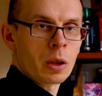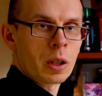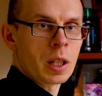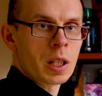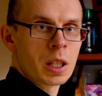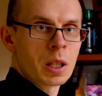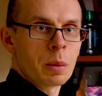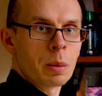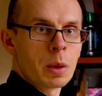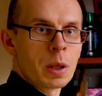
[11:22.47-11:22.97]

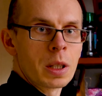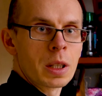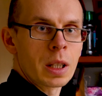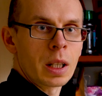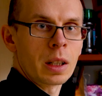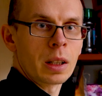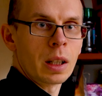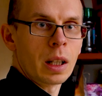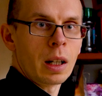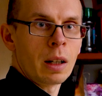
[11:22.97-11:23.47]
recipes
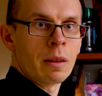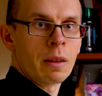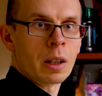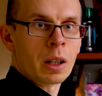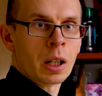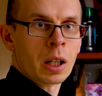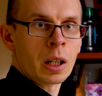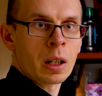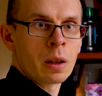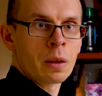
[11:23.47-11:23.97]
and other
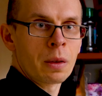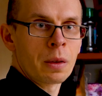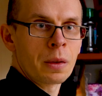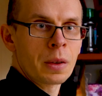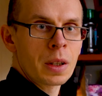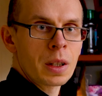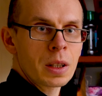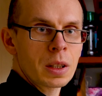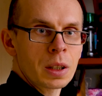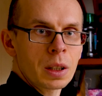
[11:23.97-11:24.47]
health
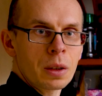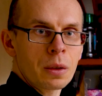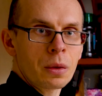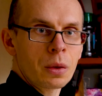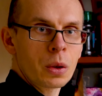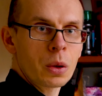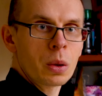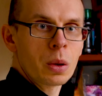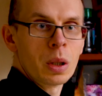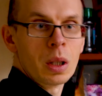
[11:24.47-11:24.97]
things if
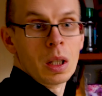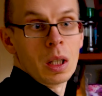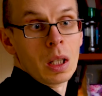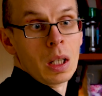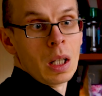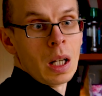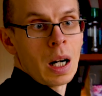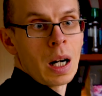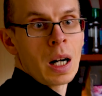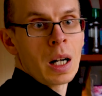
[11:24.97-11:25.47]
you
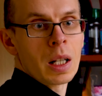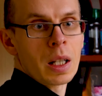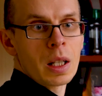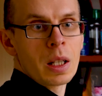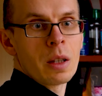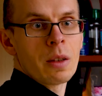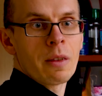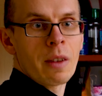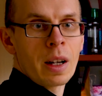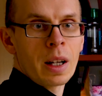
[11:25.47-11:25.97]
are
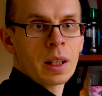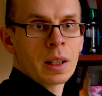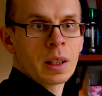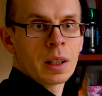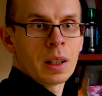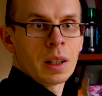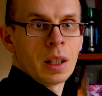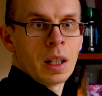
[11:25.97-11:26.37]
in that,